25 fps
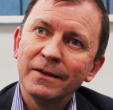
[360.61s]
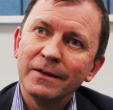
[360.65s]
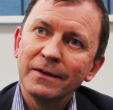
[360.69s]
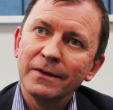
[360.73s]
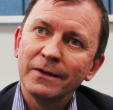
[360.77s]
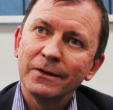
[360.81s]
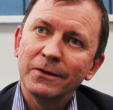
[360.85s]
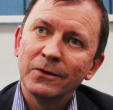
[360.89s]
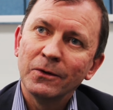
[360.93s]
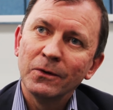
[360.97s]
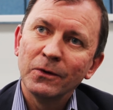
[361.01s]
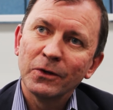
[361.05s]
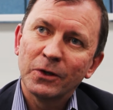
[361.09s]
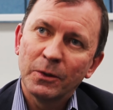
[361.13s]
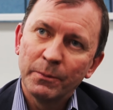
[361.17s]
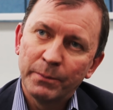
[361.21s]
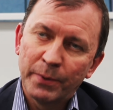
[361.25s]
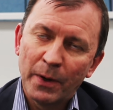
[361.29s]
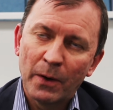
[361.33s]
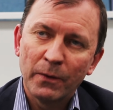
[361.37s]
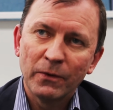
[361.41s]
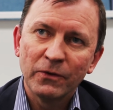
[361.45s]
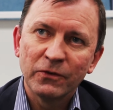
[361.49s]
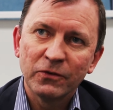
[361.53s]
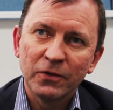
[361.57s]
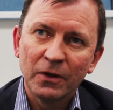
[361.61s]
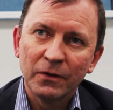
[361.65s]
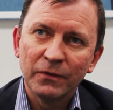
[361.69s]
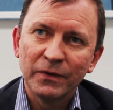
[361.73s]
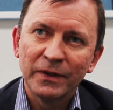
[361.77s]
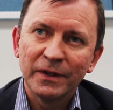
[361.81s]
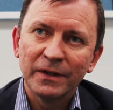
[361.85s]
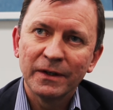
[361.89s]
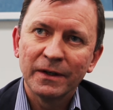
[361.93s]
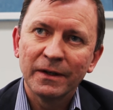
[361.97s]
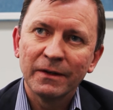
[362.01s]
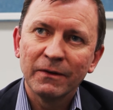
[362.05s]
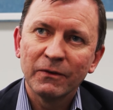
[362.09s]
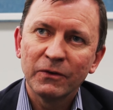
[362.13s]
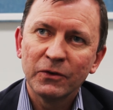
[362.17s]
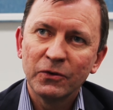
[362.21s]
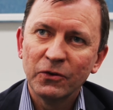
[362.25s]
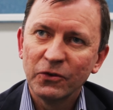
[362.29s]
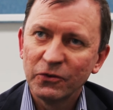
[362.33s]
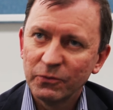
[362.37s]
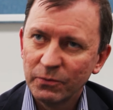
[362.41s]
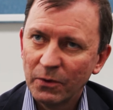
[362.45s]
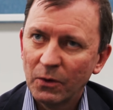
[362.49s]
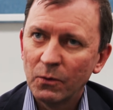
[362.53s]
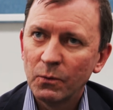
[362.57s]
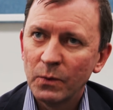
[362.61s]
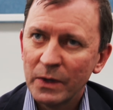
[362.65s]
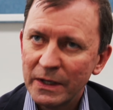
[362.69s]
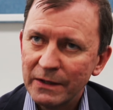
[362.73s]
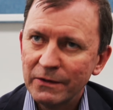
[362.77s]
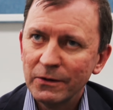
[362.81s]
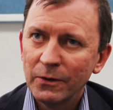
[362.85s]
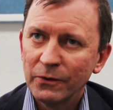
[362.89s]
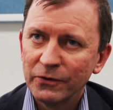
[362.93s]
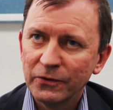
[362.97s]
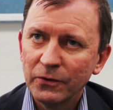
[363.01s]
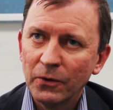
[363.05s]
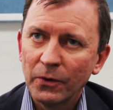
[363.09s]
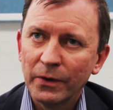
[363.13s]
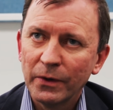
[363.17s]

you know, all the components of it, and of course what we do as an